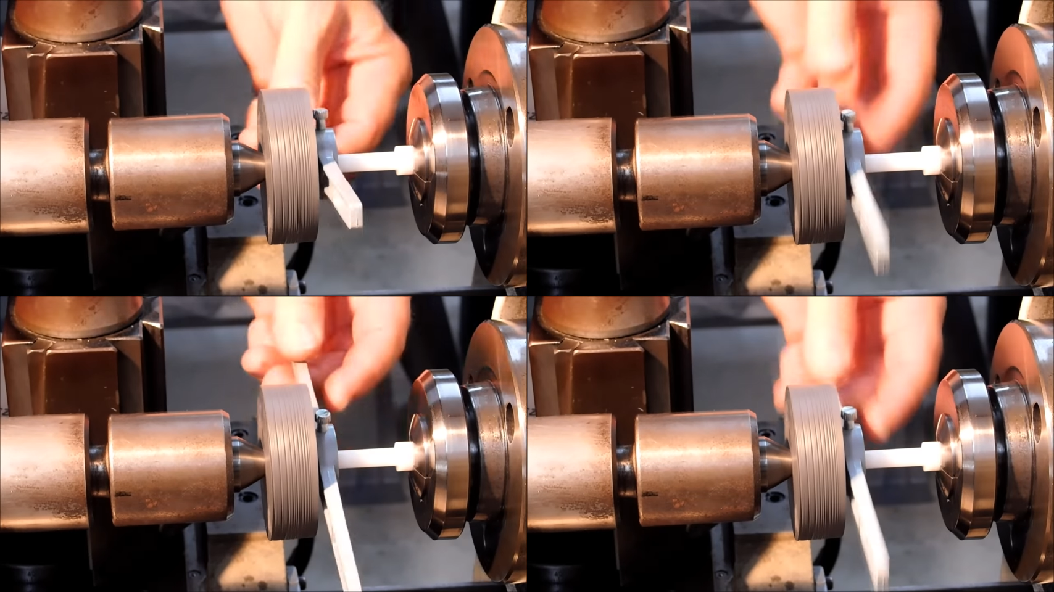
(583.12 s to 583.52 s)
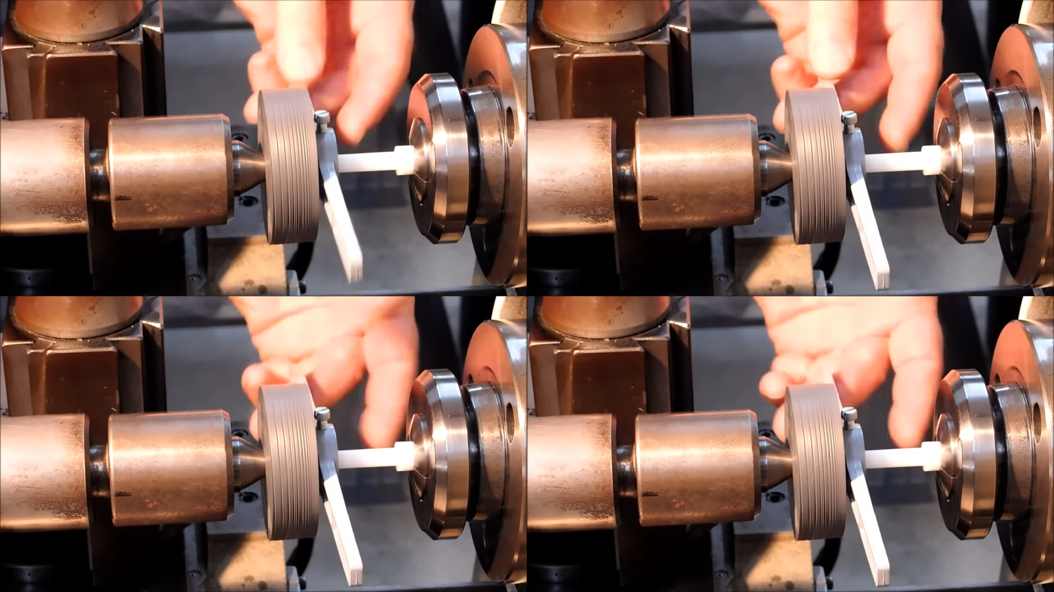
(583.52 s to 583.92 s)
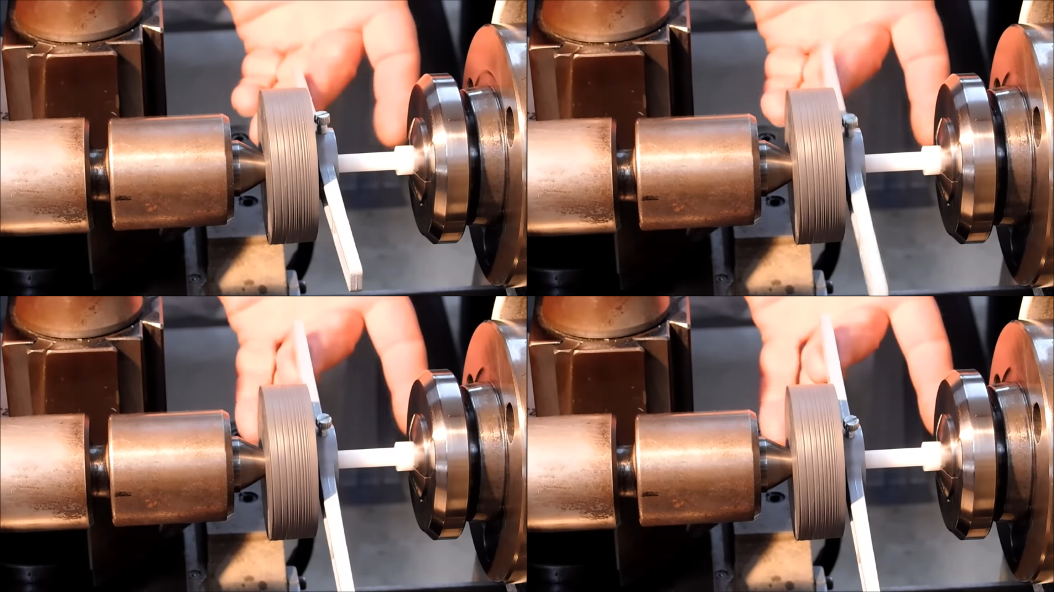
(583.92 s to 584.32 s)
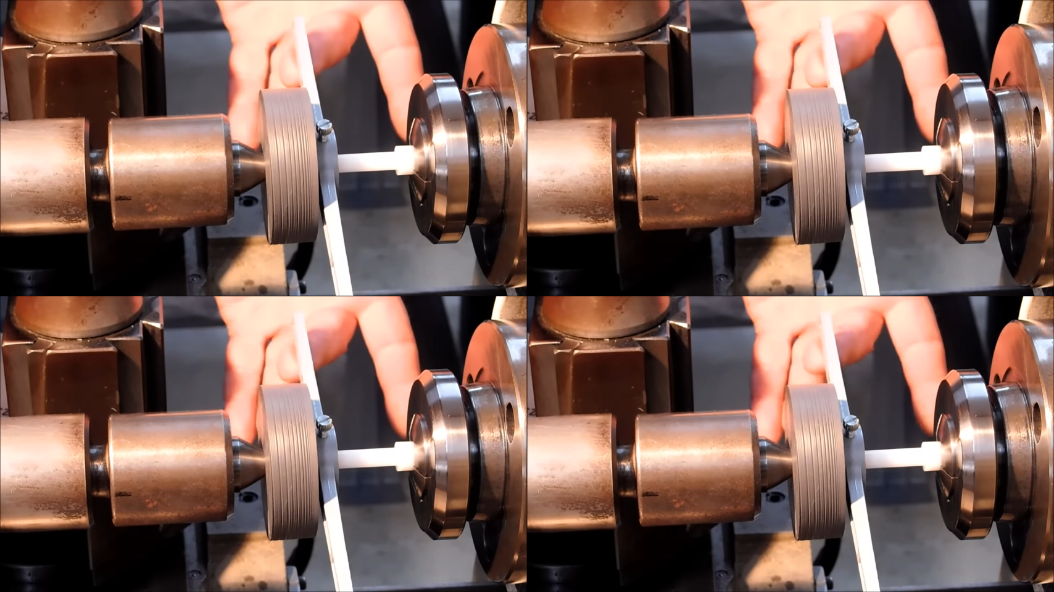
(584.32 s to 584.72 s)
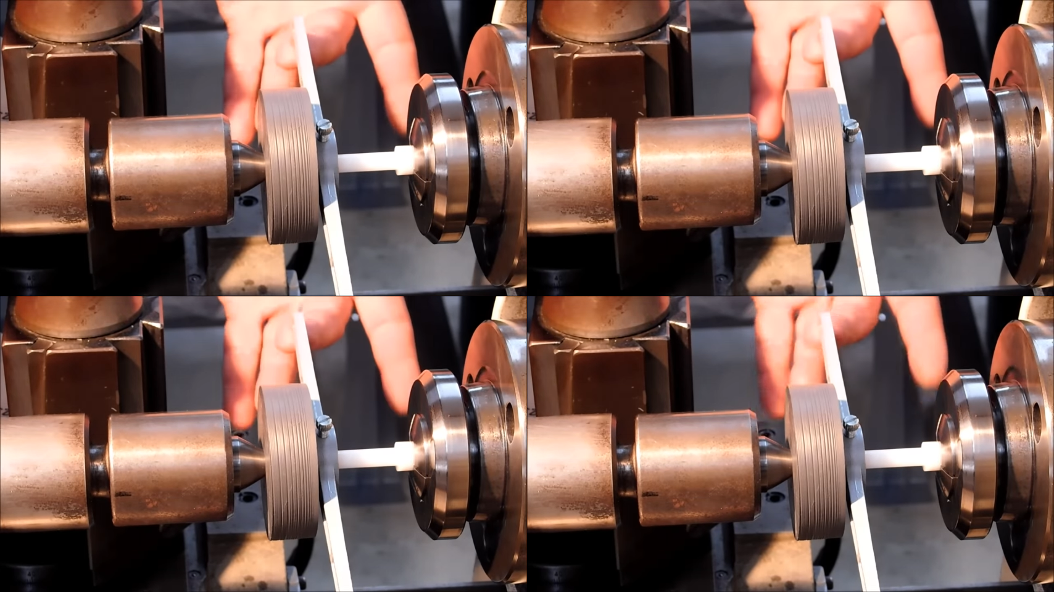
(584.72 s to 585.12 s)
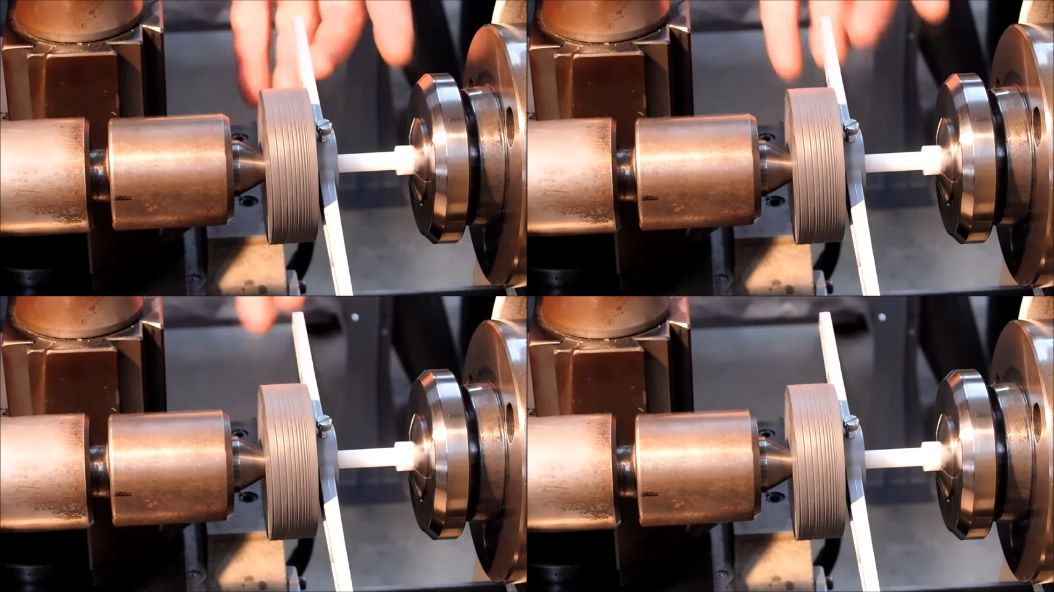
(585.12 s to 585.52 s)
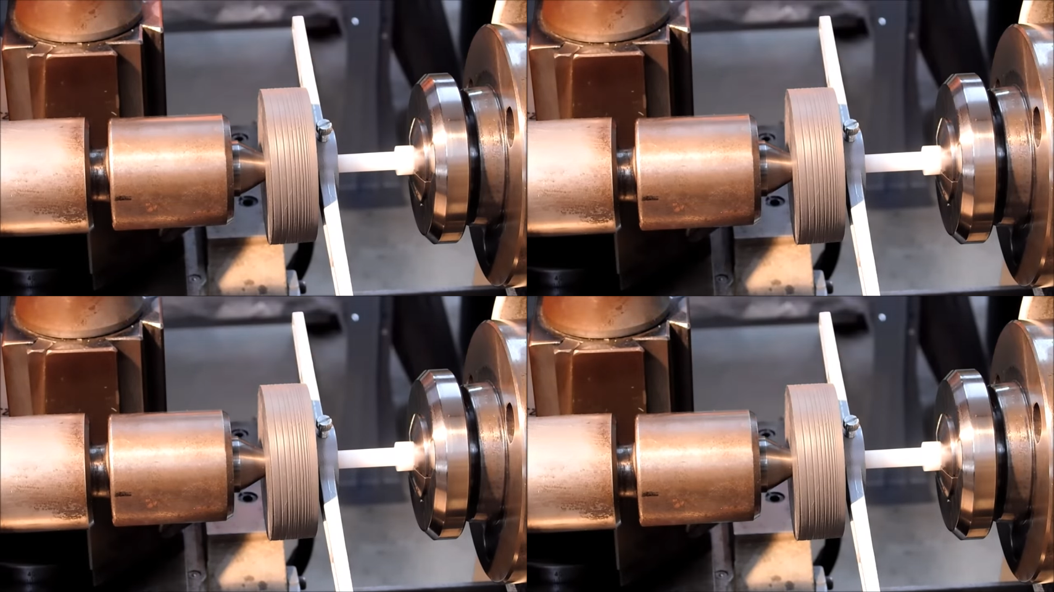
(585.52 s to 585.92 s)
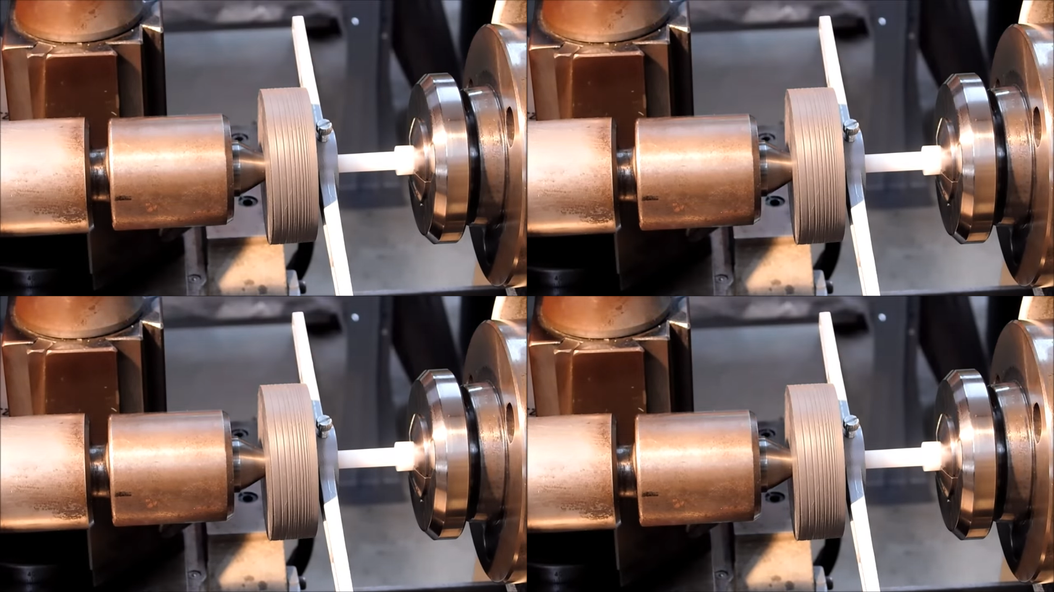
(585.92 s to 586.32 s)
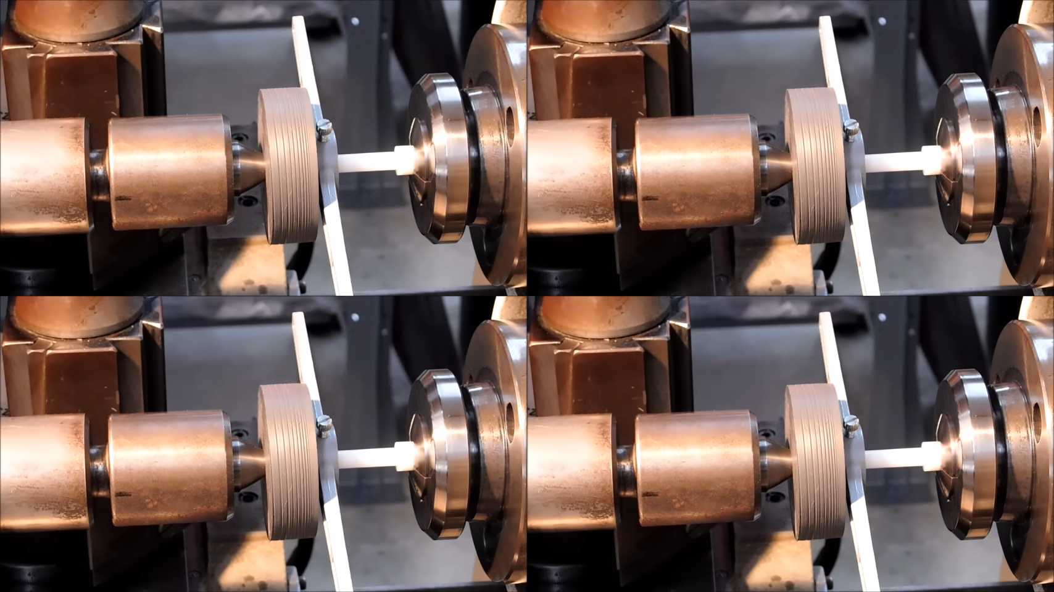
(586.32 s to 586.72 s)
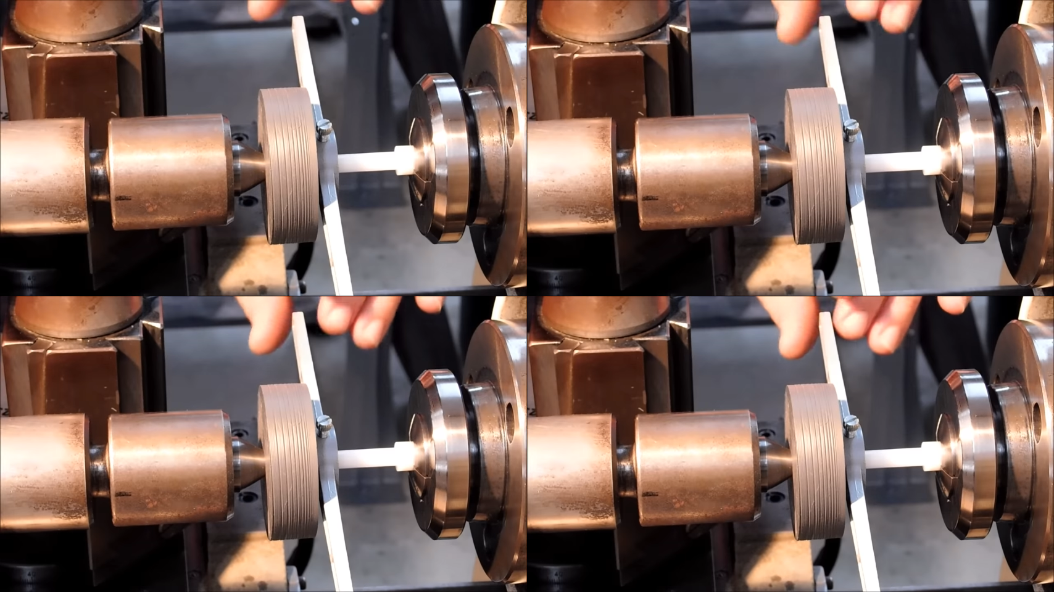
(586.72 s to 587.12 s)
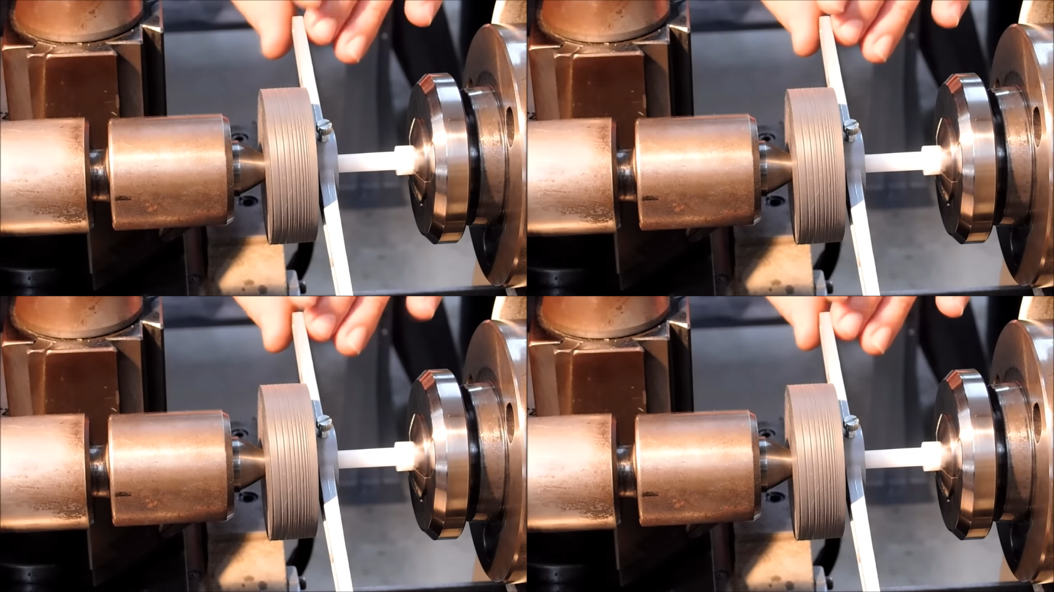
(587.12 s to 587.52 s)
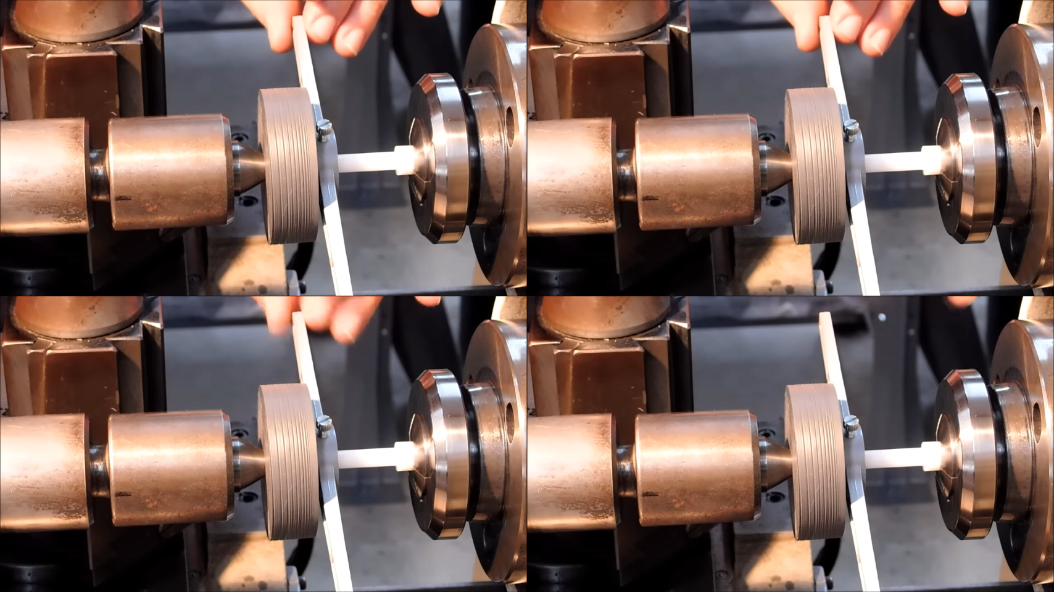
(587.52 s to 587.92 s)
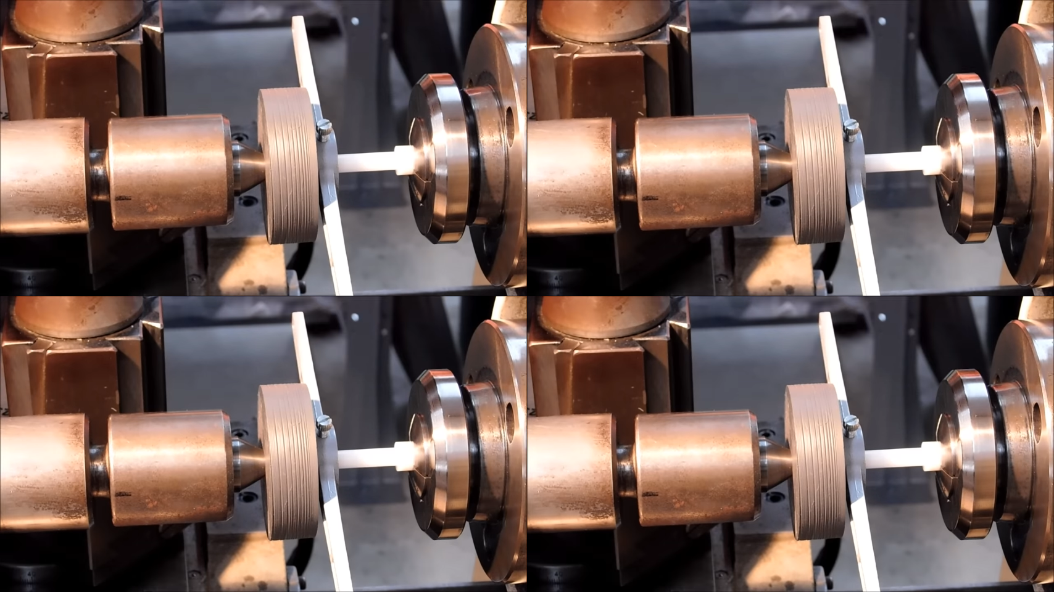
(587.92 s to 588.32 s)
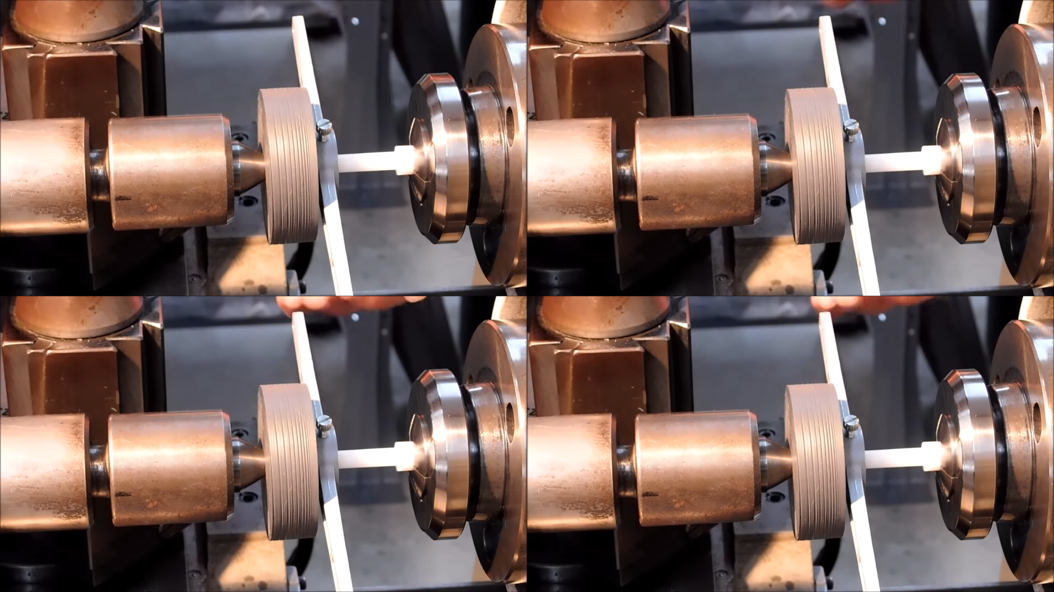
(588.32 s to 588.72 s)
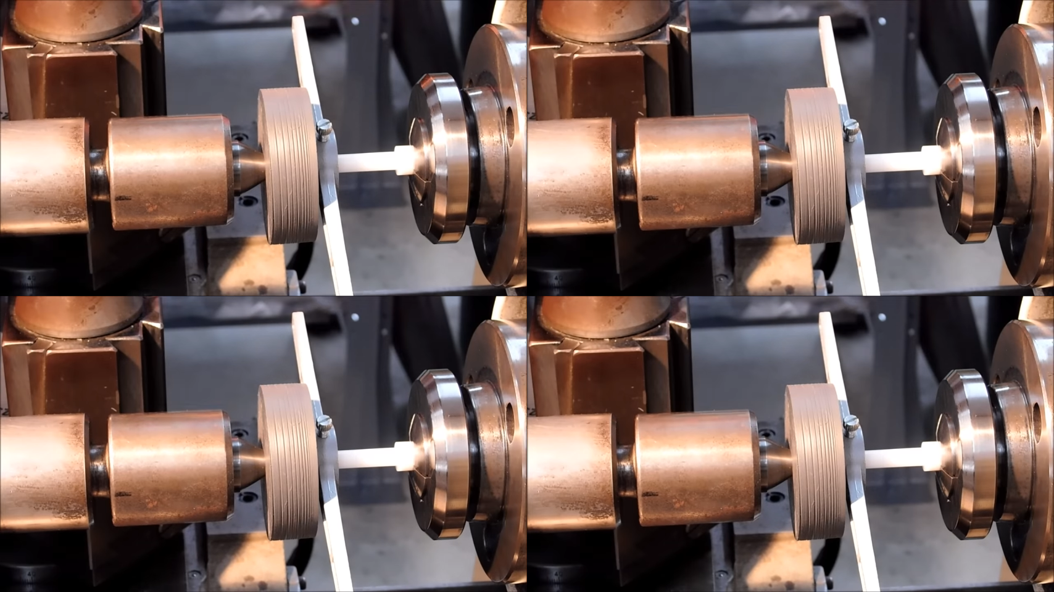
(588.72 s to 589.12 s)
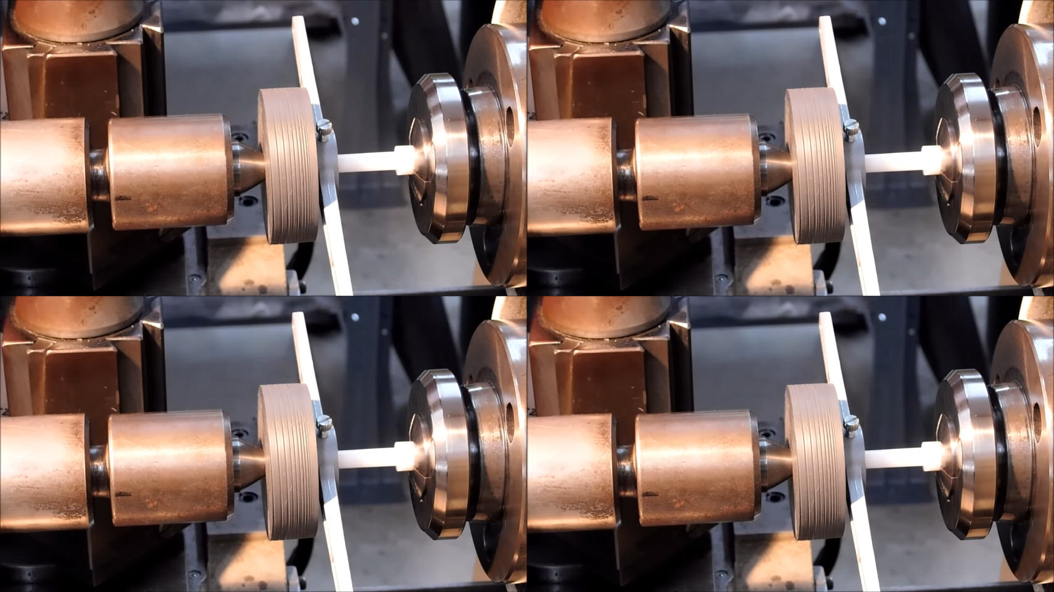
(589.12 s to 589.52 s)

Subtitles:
Nobody's mouth can be seen.